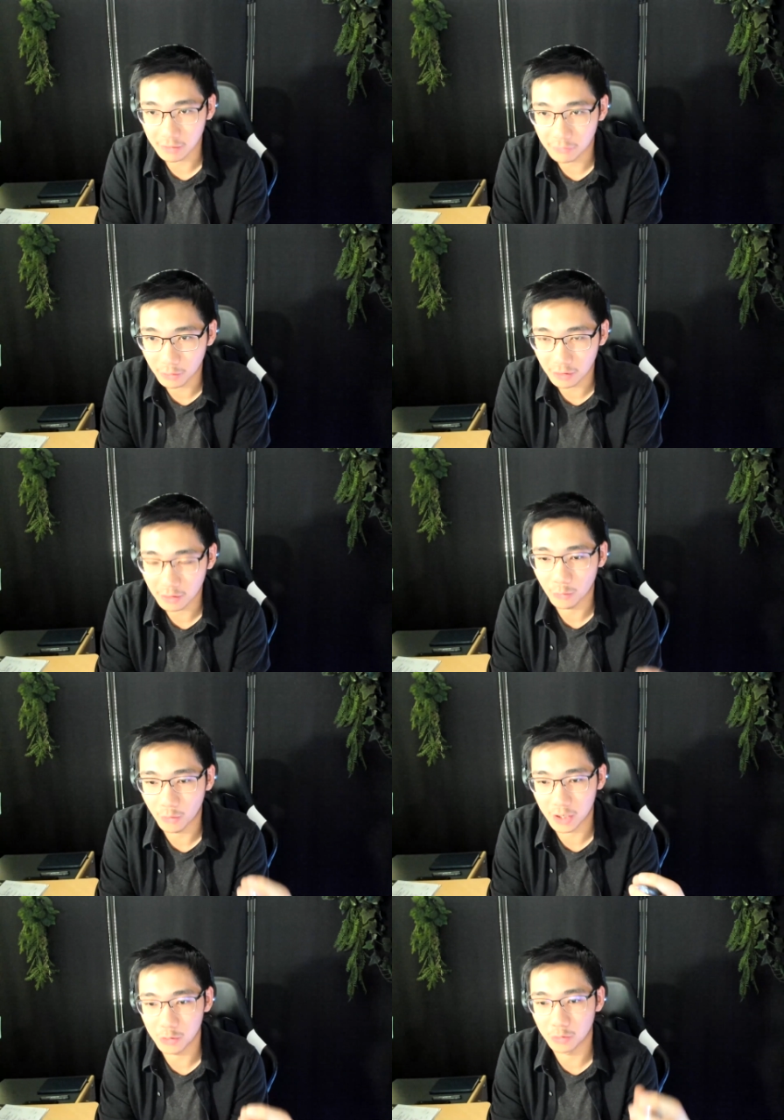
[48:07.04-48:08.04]
for
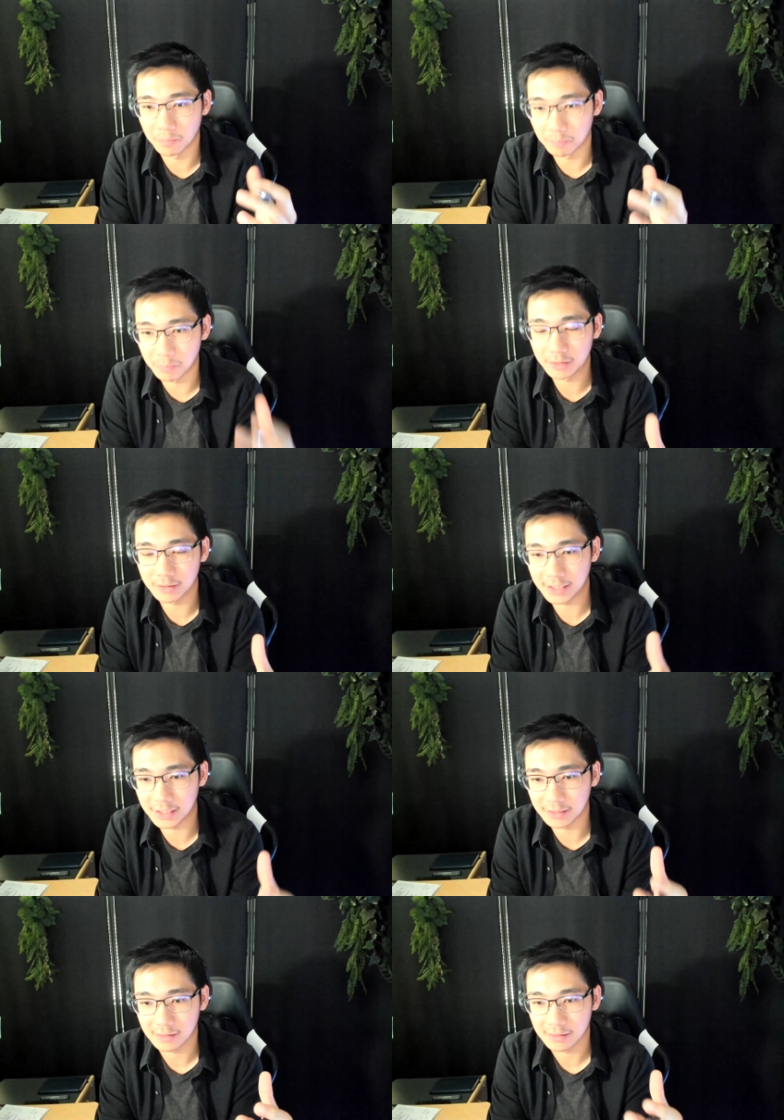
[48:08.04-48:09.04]
when you were
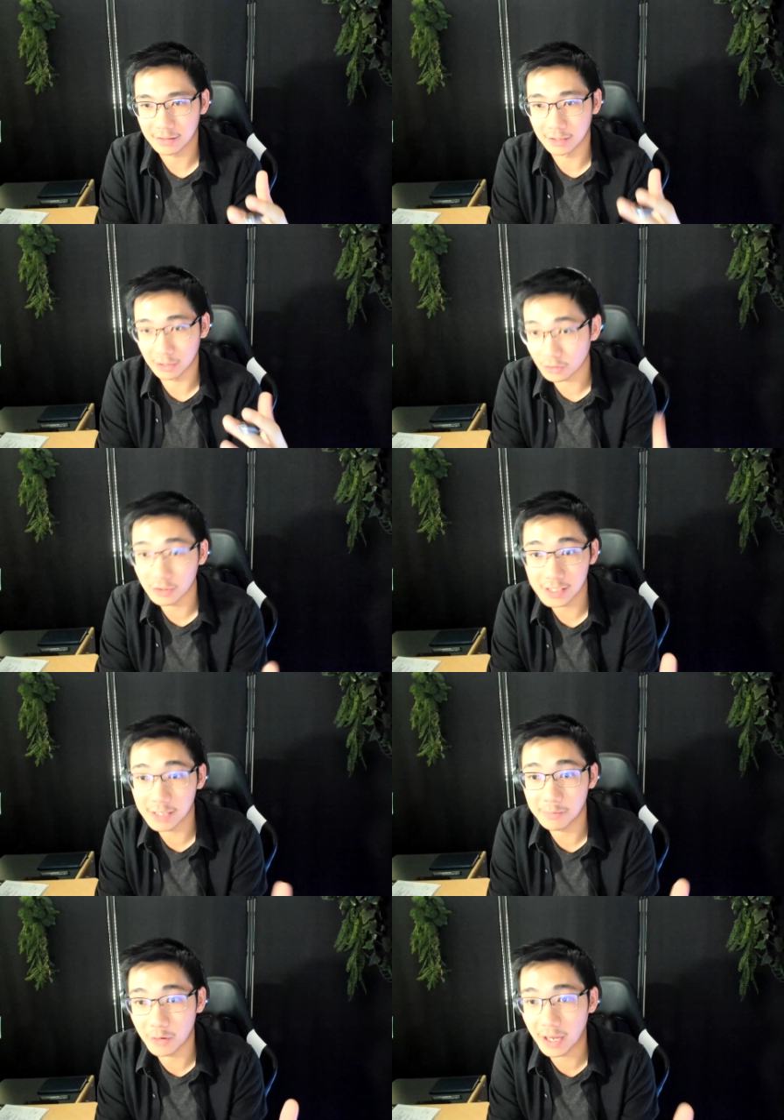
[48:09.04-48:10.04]
building the current
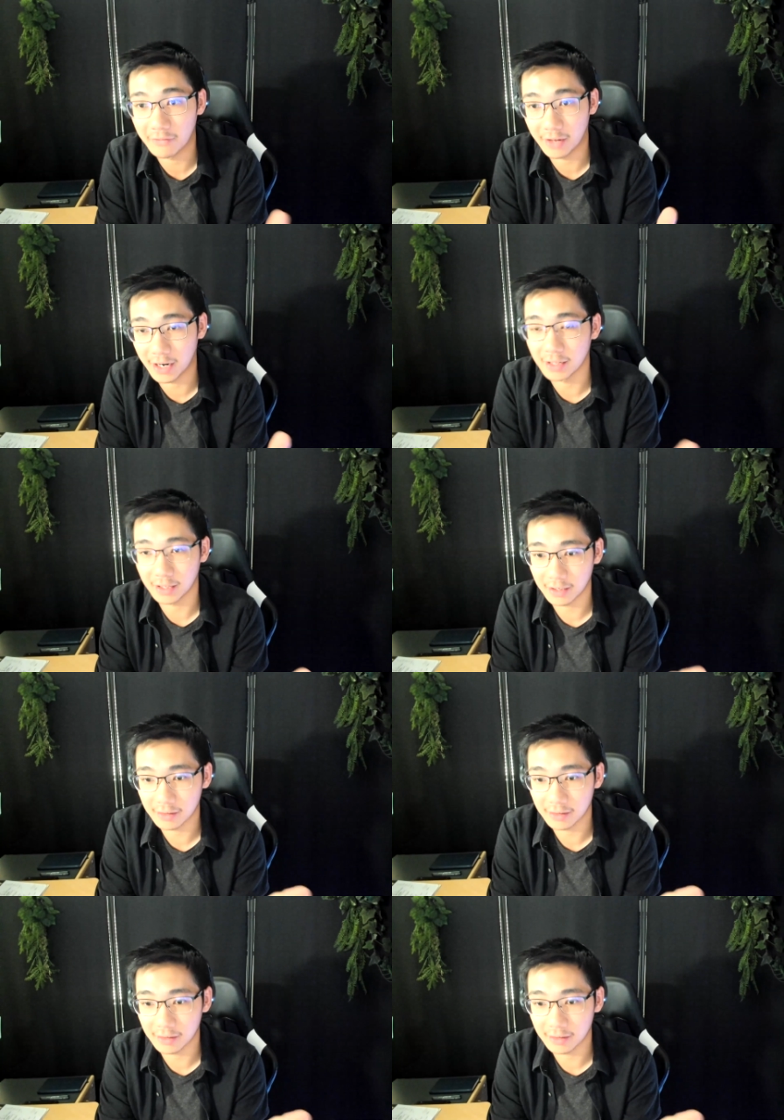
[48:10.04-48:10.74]
team you have at Allocate?